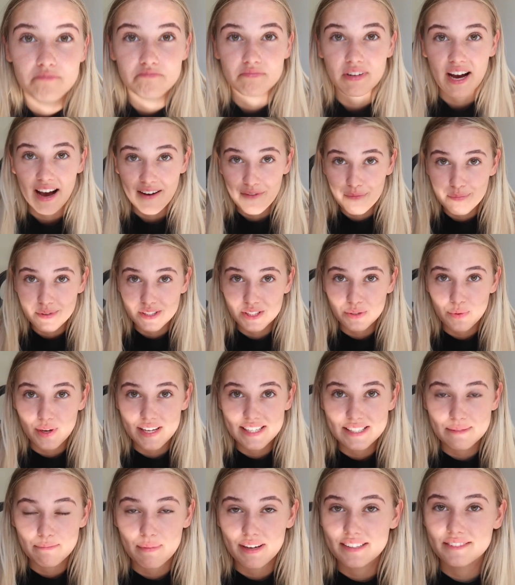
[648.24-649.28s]
I haven't been
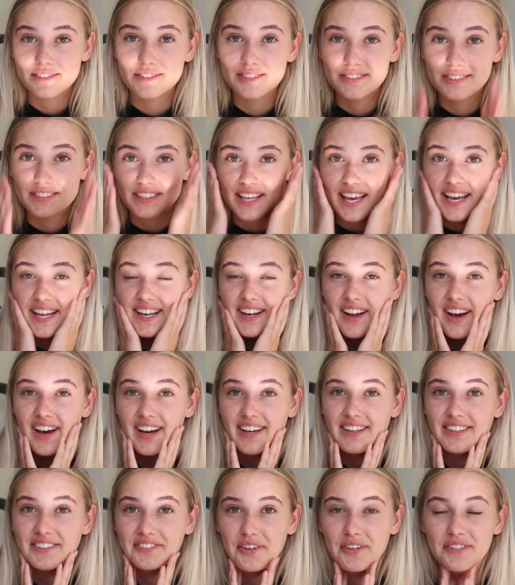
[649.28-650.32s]
squeezing my skin
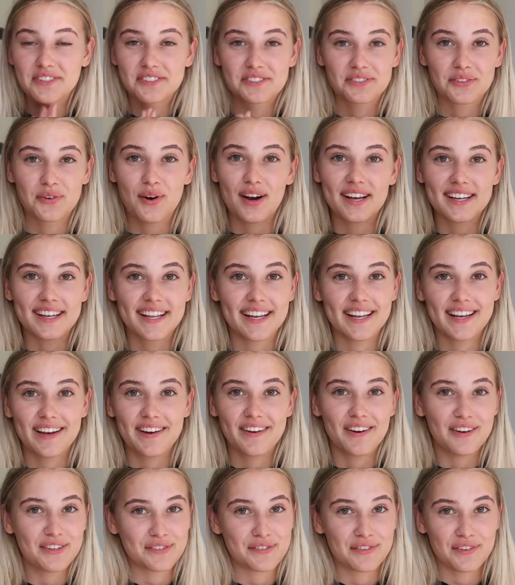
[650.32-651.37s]
like so it's quite clear
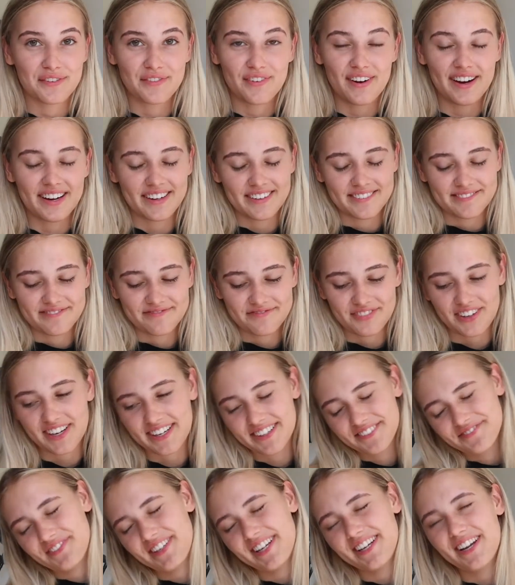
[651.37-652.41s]
and I just feel very very
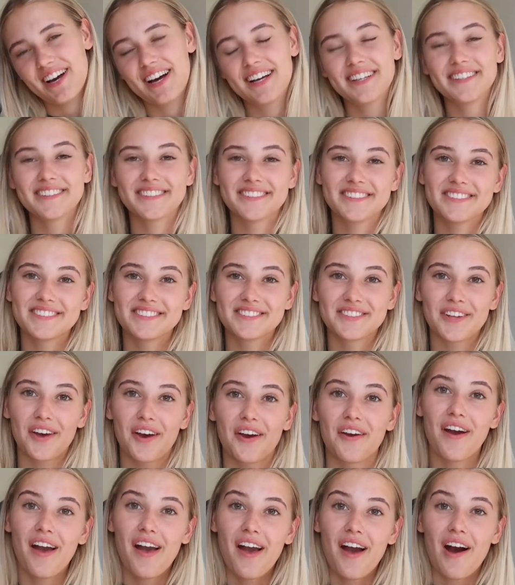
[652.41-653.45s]
very nice
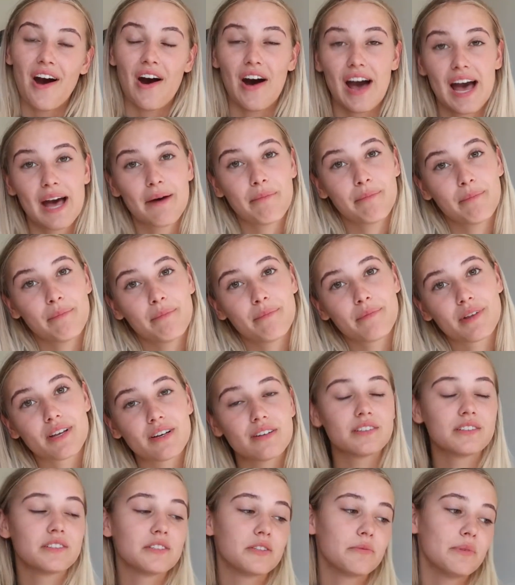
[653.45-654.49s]
so I'm
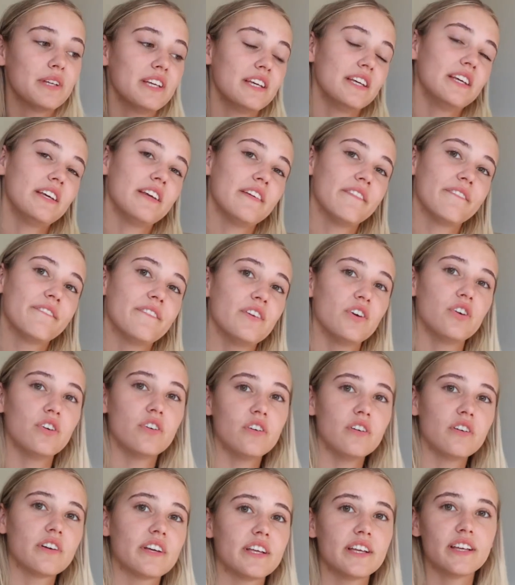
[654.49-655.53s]
going to be
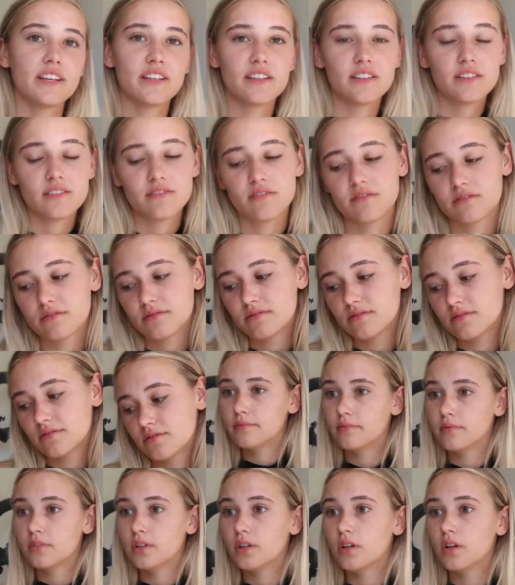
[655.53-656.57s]
talking
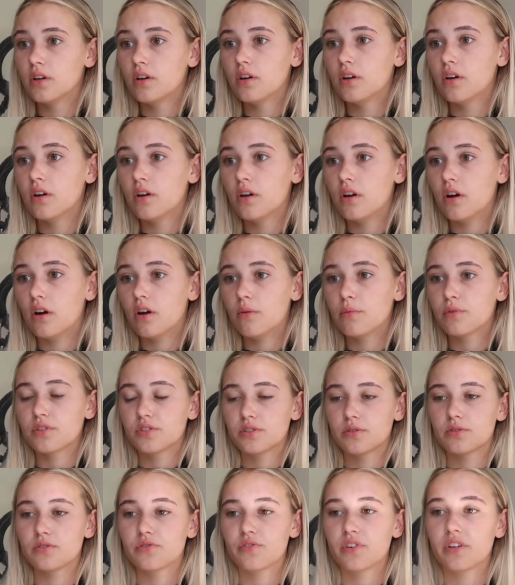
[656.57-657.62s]
oh my god
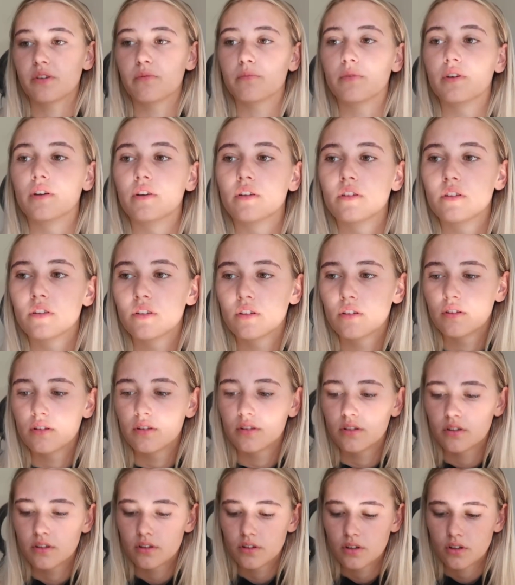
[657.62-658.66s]
someone's ringing me
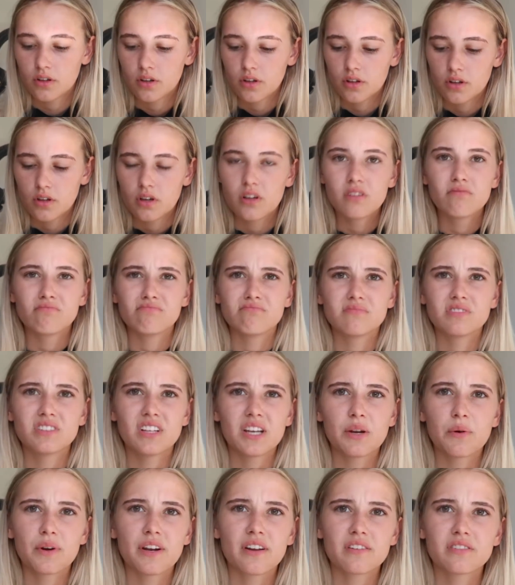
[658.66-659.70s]
does
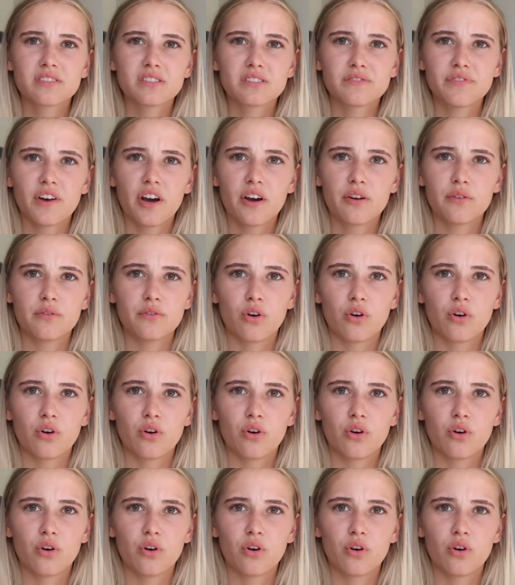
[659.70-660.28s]
anyone else's phone